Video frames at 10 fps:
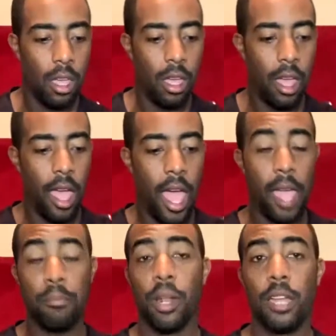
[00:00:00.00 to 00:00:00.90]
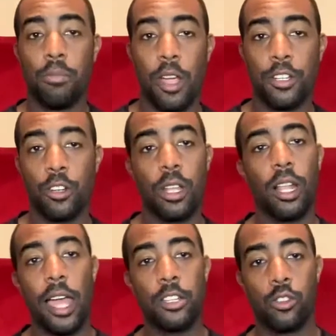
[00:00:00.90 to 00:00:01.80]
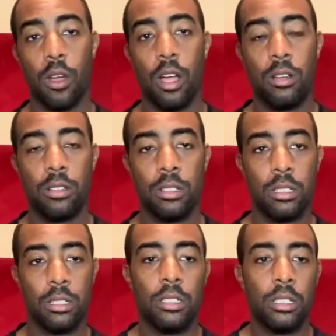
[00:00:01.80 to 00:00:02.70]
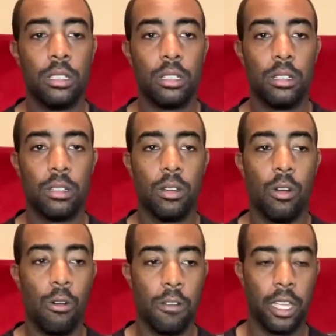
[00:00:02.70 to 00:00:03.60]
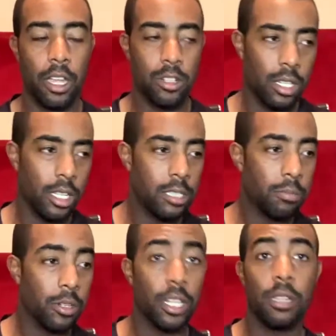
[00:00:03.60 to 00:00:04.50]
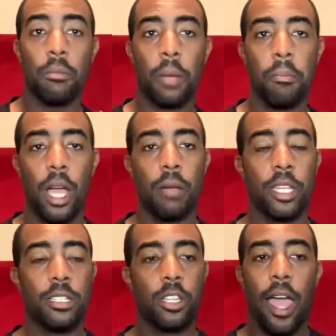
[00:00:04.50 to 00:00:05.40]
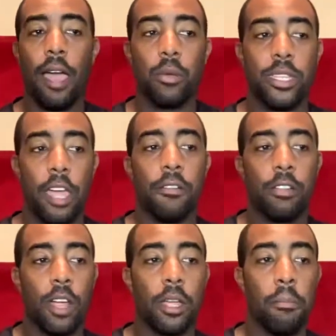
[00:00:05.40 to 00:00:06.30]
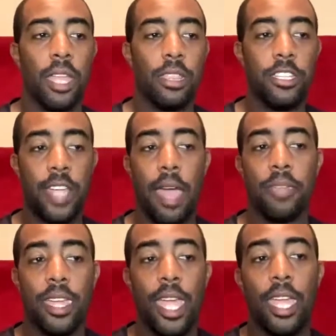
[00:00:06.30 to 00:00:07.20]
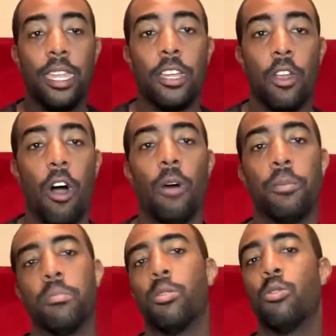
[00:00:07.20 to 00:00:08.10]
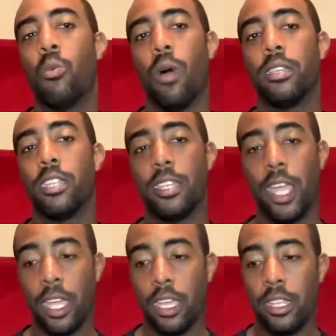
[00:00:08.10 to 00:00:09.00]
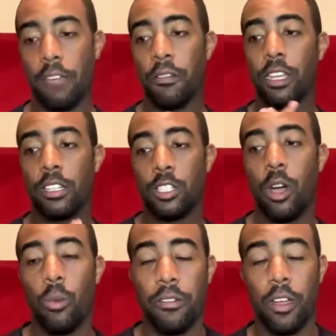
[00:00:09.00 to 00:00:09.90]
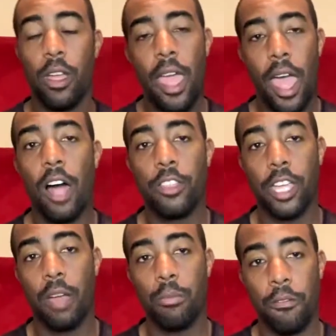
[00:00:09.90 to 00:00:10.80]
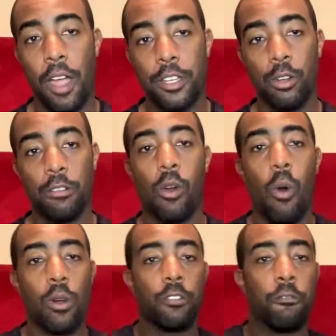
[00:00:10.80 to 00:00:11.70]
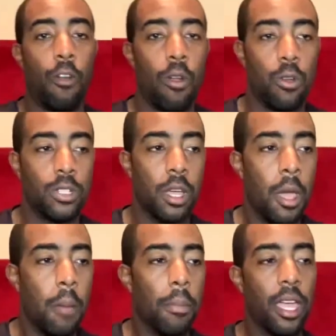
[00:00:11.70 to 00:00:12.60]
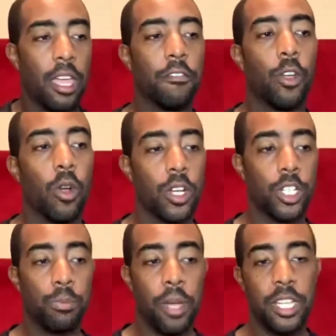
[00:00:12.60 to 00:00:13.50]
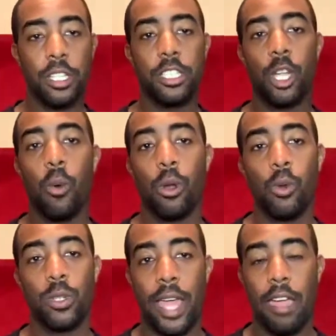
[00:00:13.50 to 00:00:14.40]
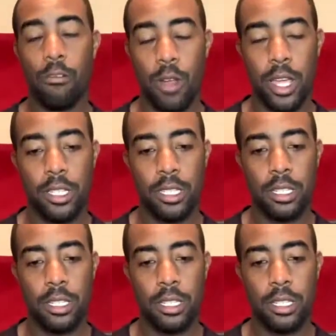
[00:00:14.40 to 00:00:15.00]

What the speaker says: high blood pressure, cholesterol over the years, at least particularly my mom. And so I would definitely recommend the jab to any and all people who want to take it. Definitely consult with your healthcare professional, of course, first. But if you are especially someone who is at risk,